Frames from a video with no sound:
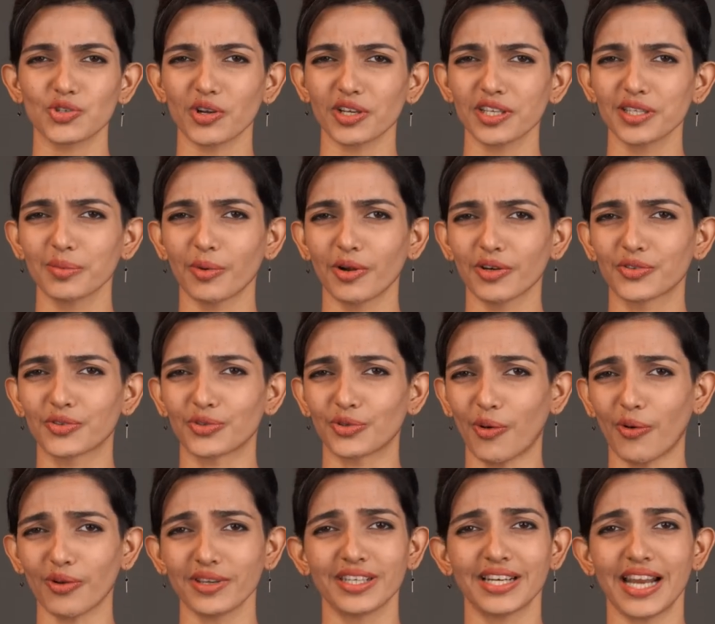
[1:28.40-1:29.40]
talking about
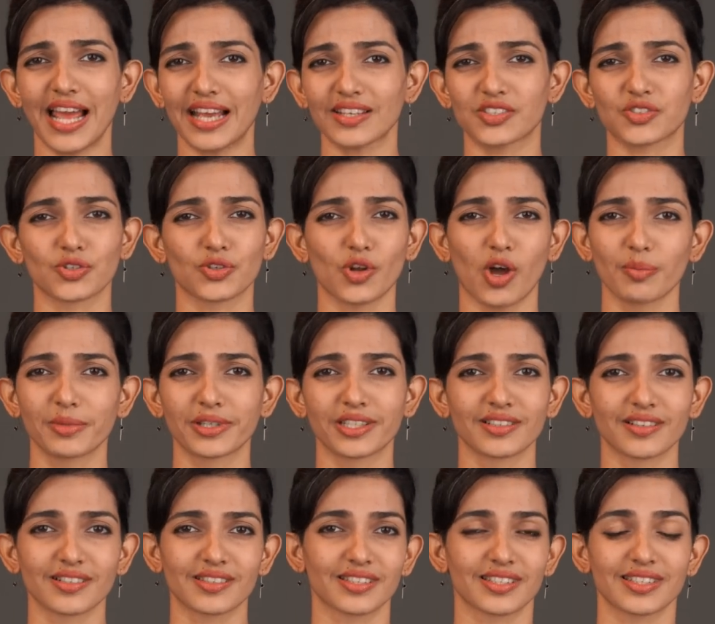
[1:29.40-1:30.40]
Royal
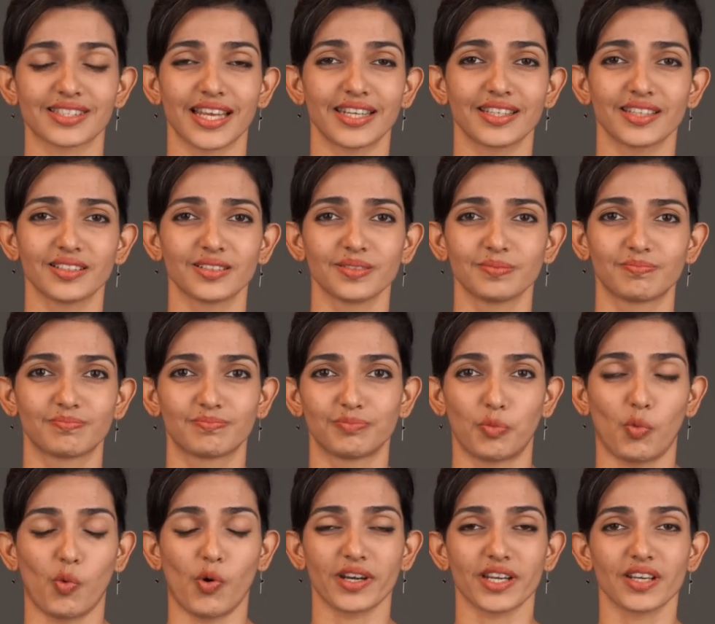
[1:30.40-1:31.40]
Astronomical Centennial
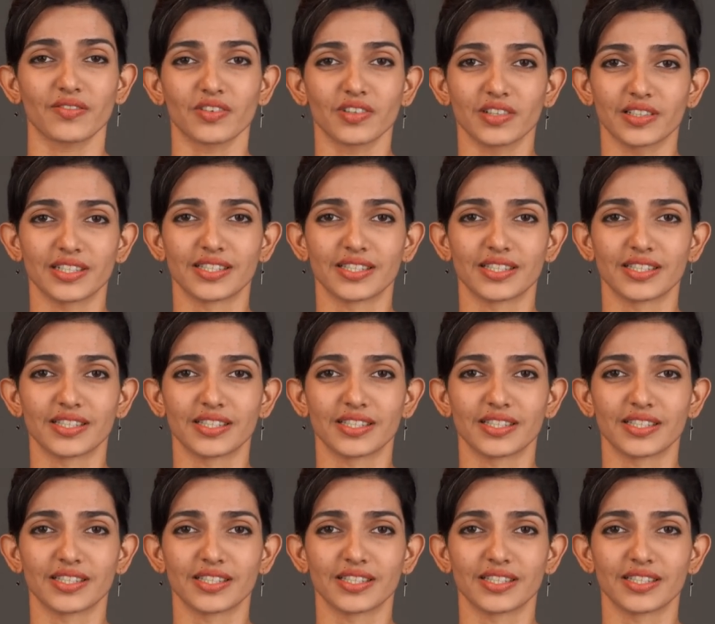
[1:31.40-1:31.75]
whatever